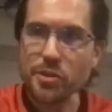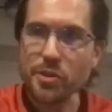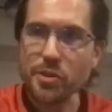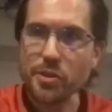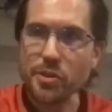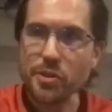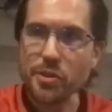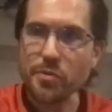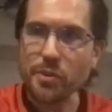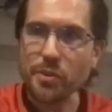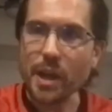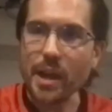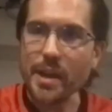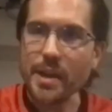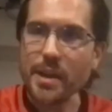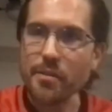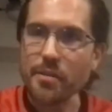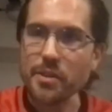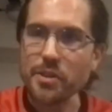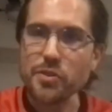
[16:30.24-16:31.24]
you and I here
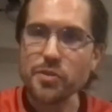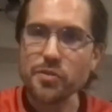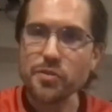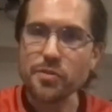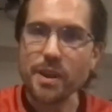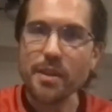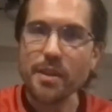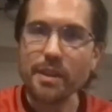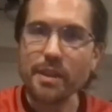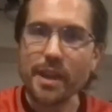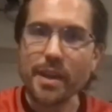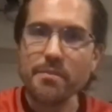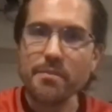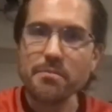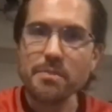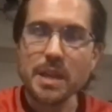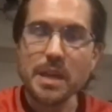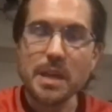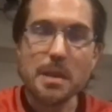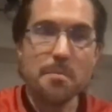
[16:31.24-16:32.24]
in Australia,
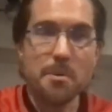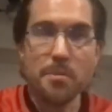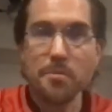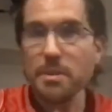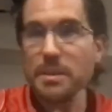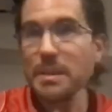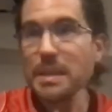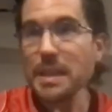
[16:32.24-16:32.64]
but really